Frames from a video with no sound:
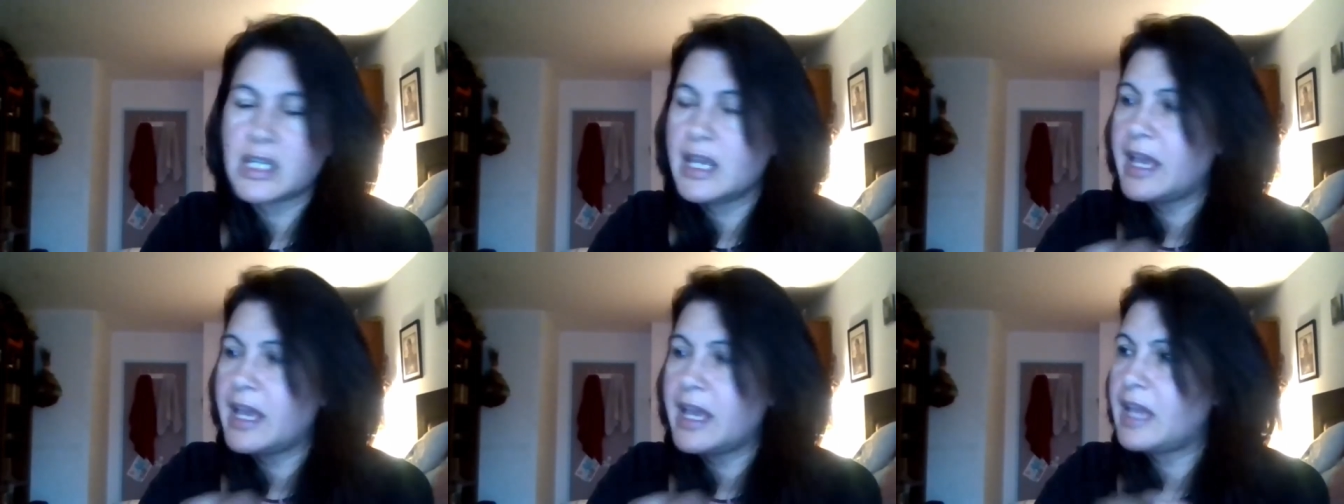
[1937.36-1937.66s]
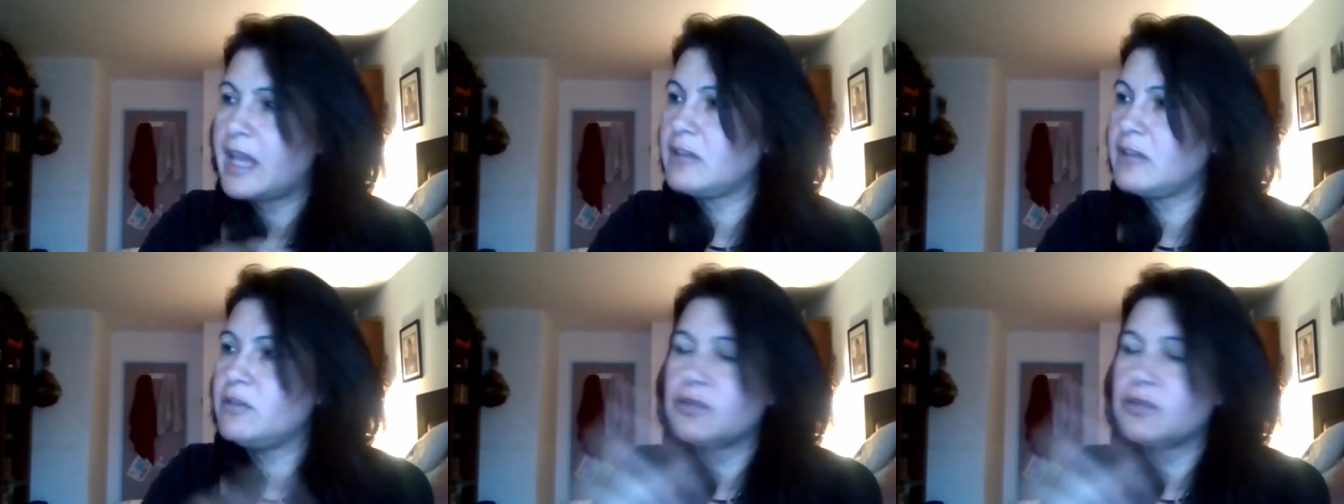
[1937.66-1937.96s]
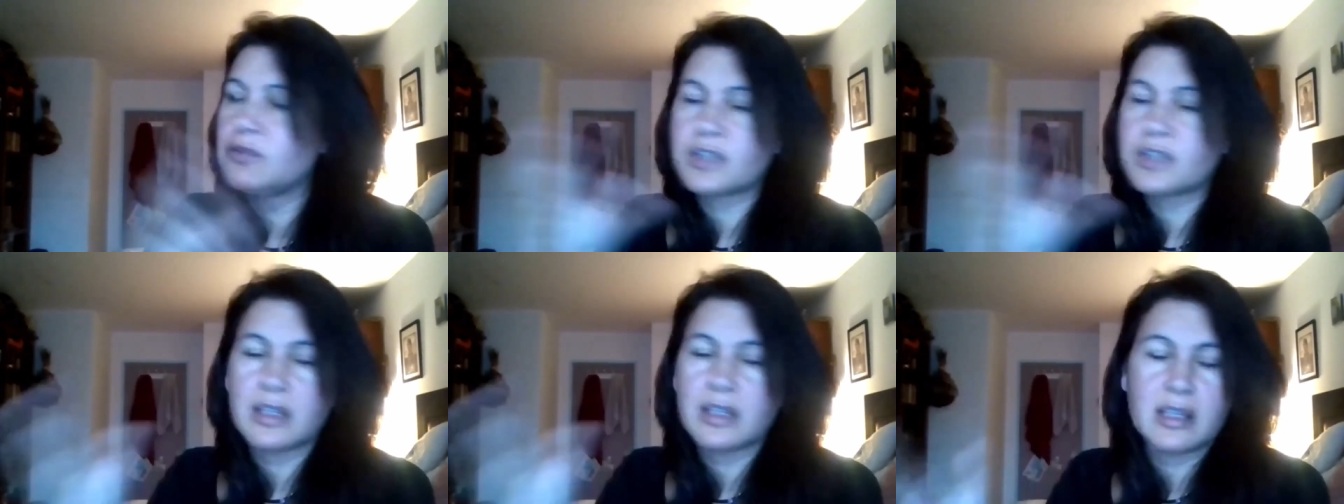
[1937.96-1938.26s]
and
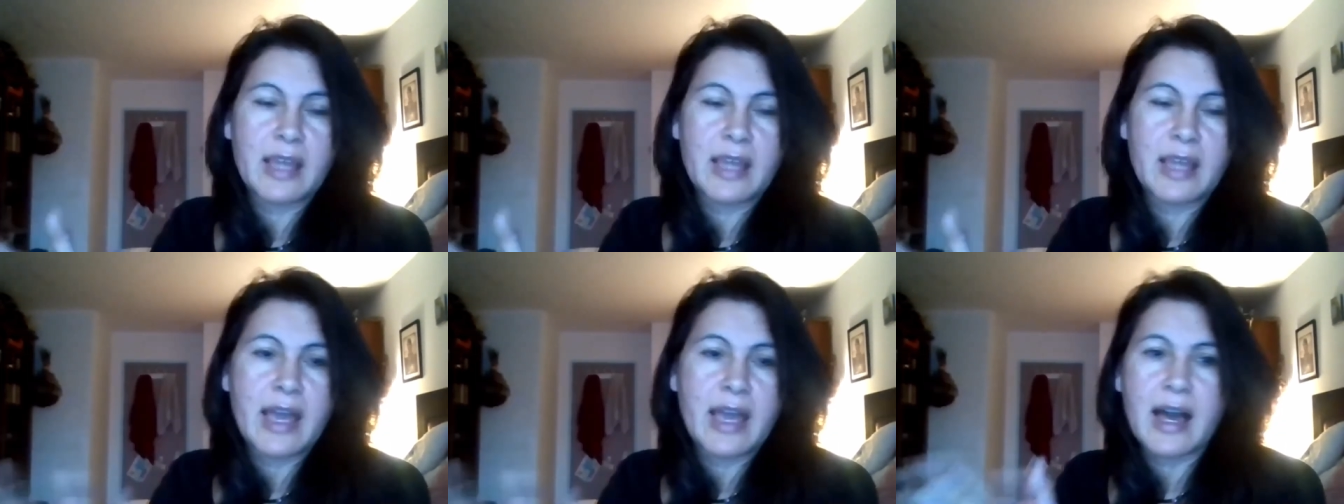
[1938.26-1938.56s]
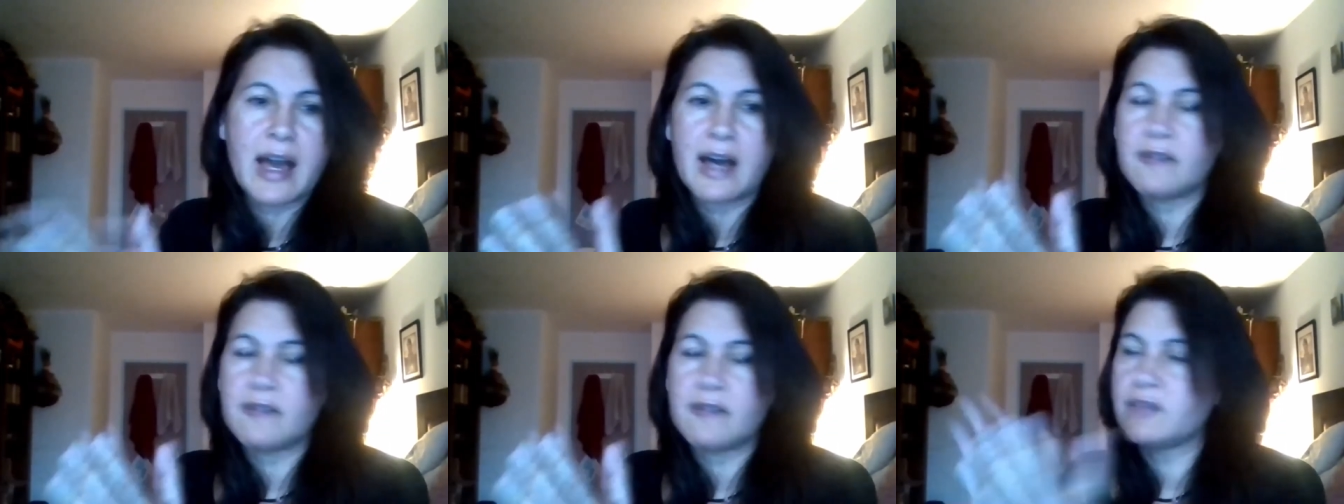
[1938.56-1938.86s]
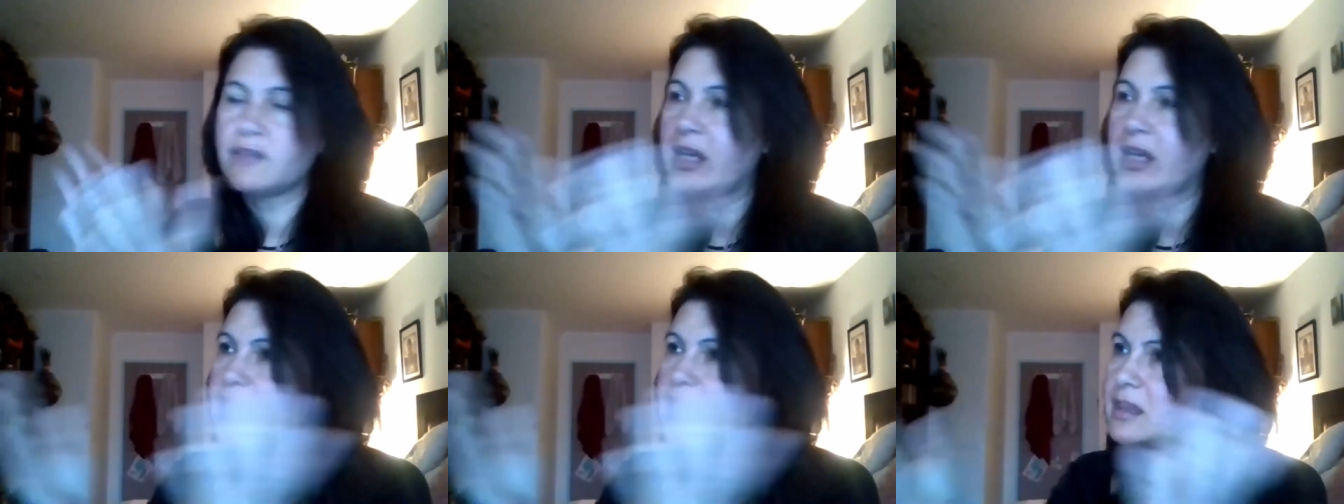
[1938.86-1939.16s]
usually they have
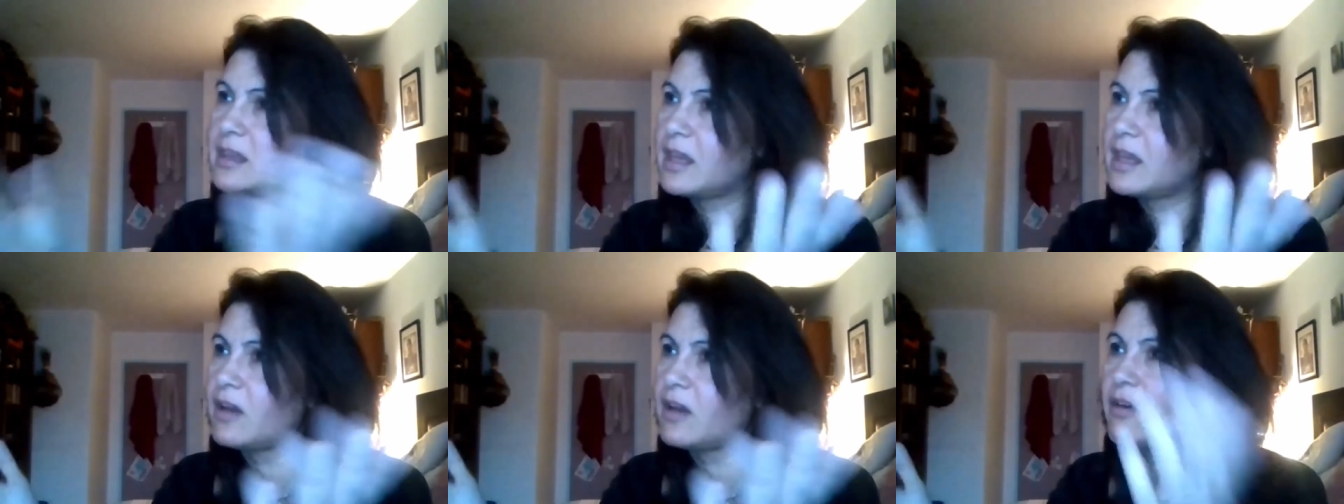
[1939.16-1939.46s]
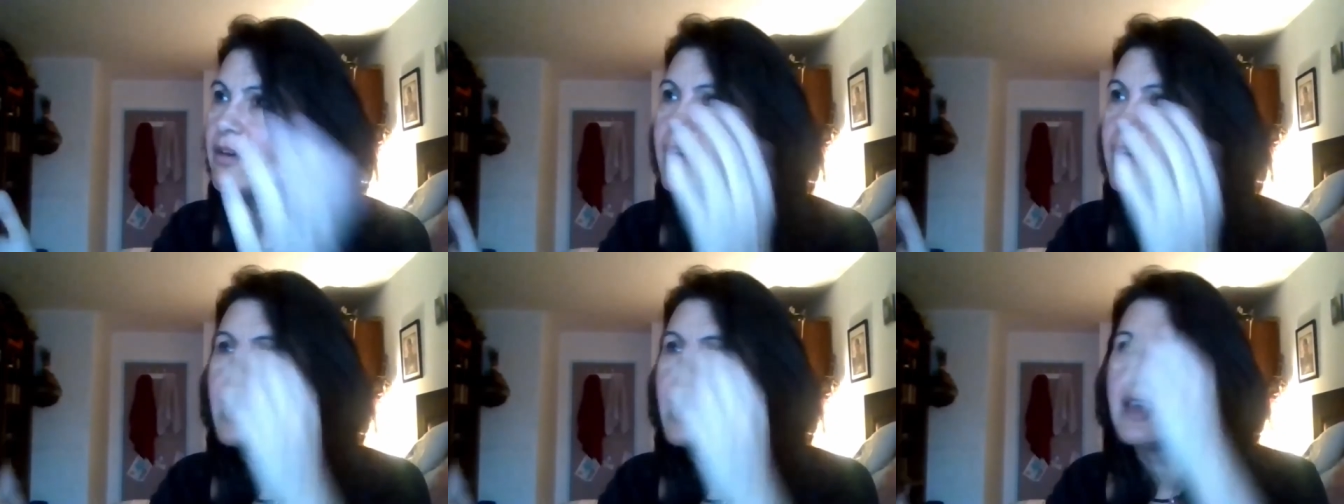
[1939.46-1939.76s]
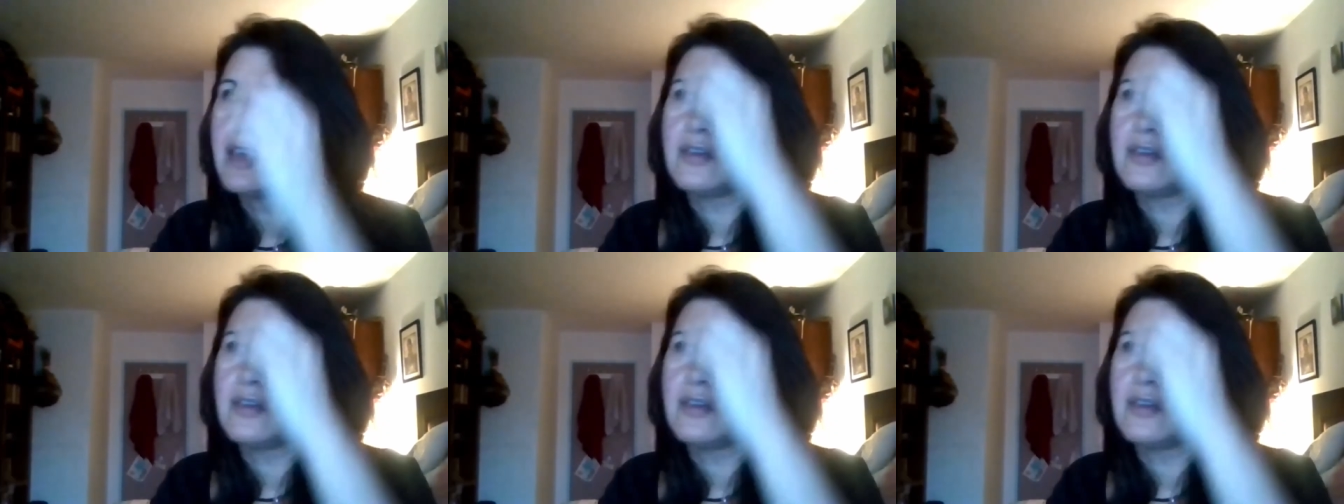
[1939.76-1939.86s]
like their uh,